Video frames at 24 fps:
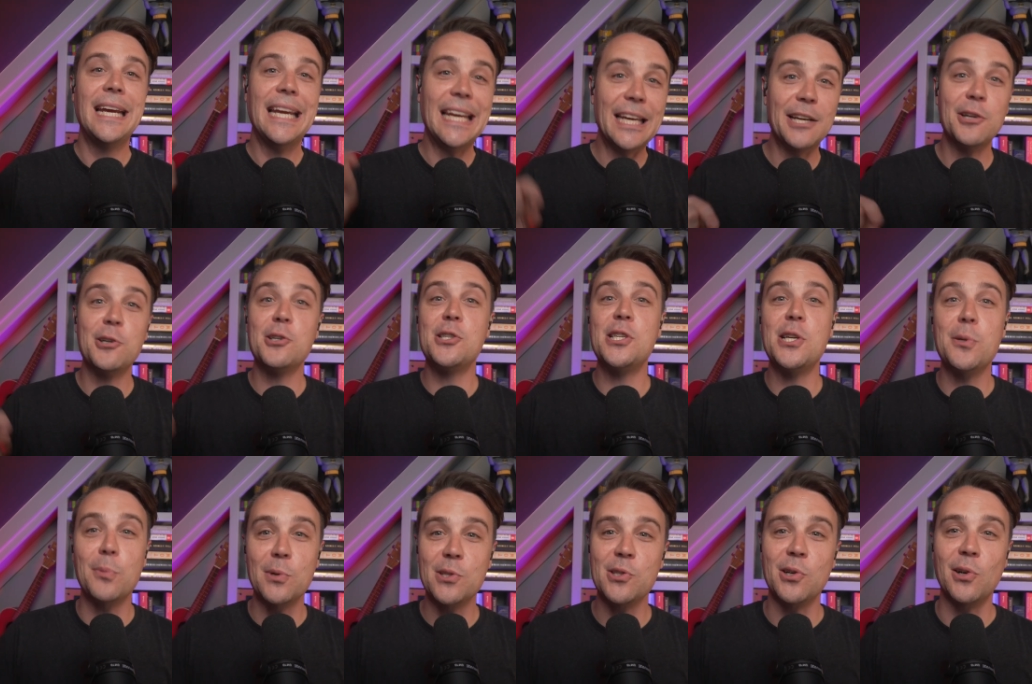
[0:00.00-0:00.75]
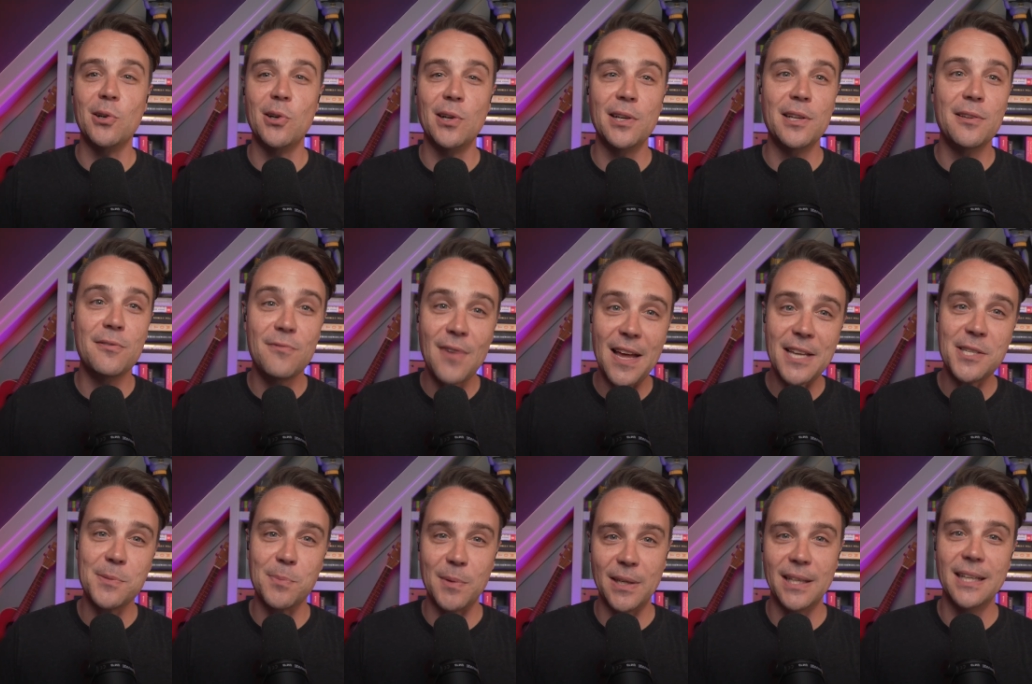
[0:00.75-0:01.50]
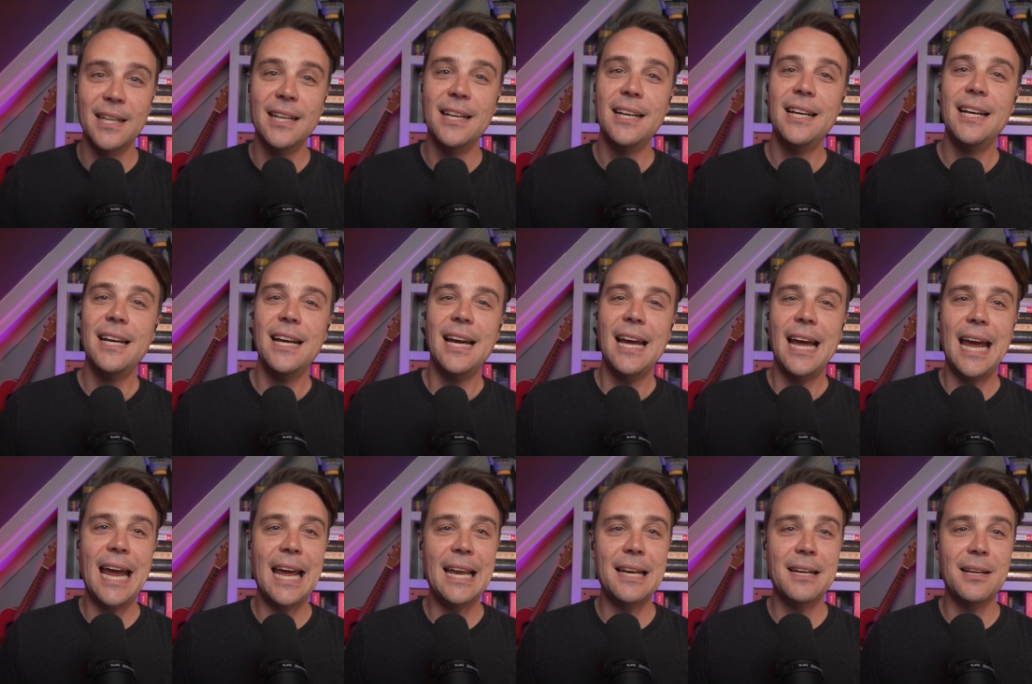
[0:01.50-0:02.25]
energy return on investment.
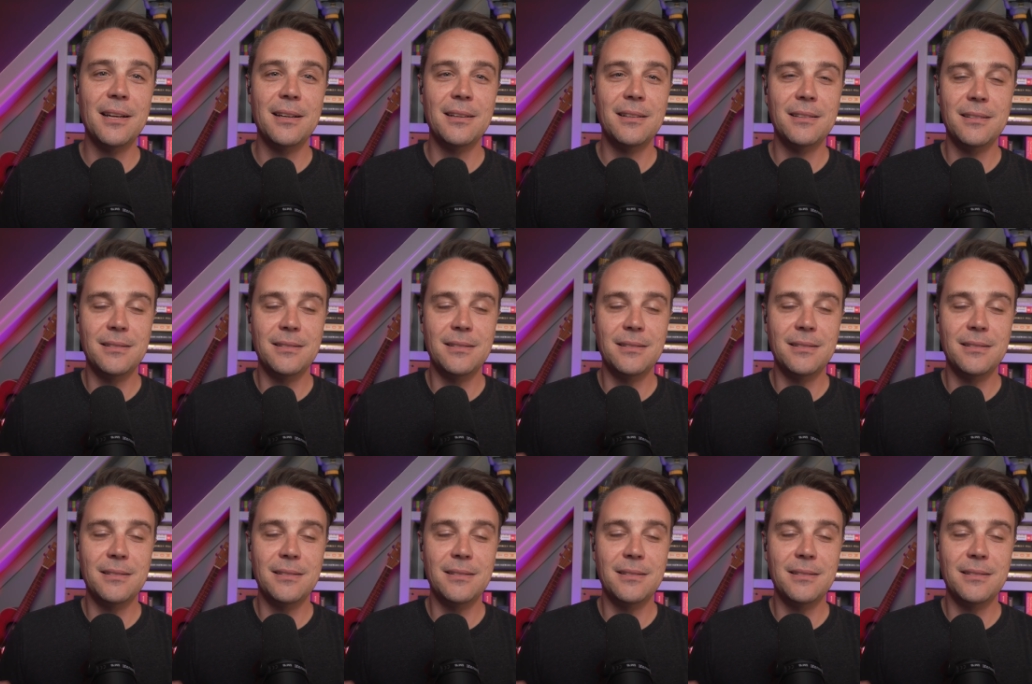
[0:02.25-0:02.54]
And